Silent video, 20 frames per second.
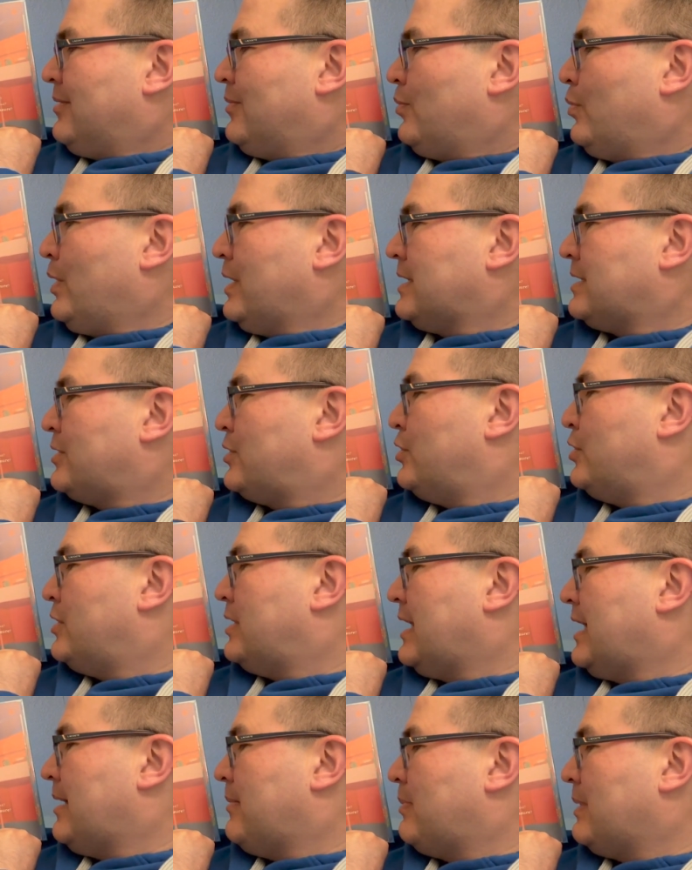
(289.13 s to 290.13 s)
What could
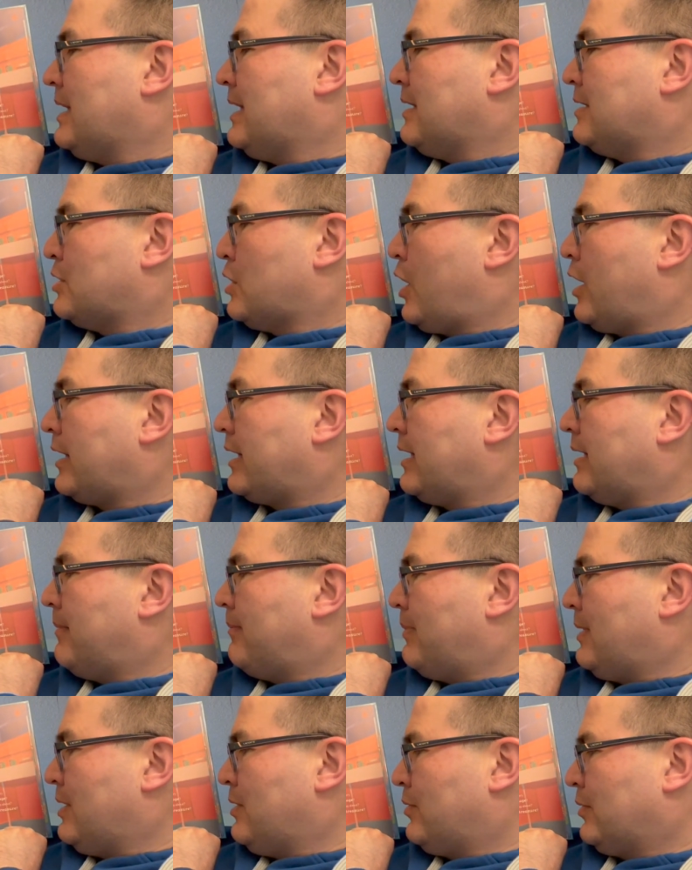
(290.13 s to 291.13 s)
they be talking
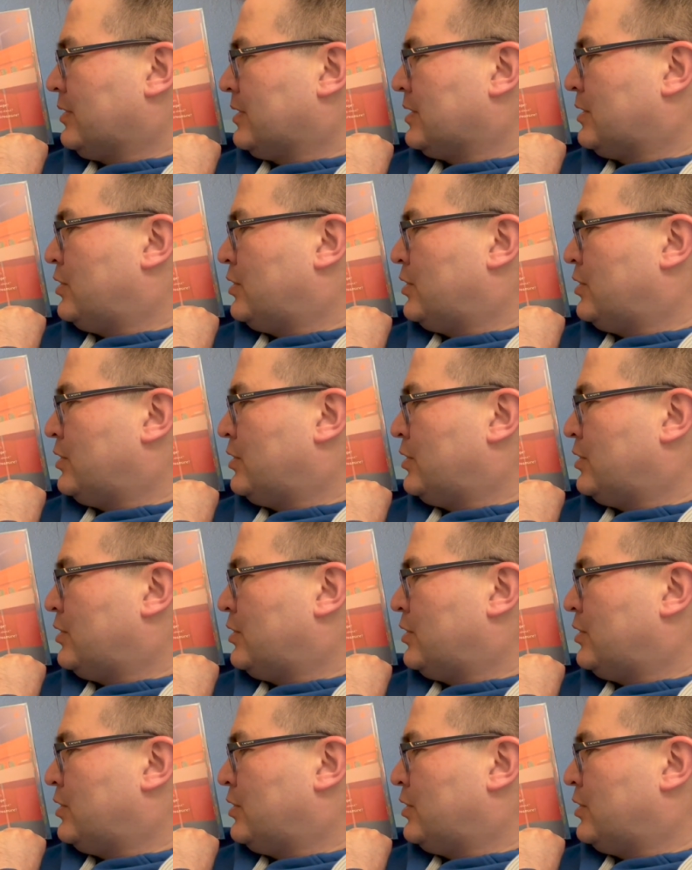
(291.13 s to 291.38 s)
about?